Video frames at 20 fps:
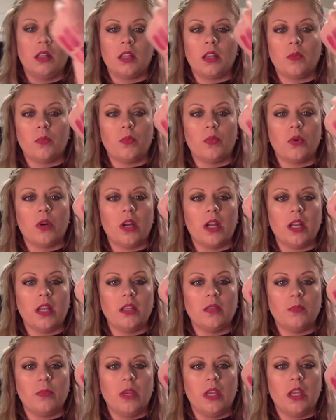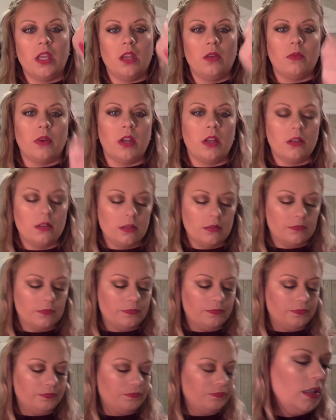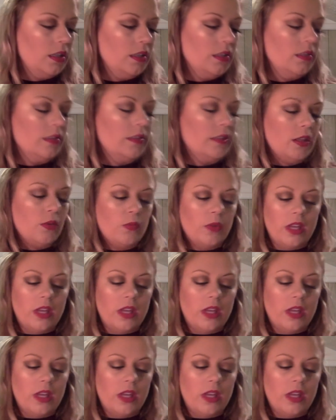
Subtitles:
A bright pinky red. Then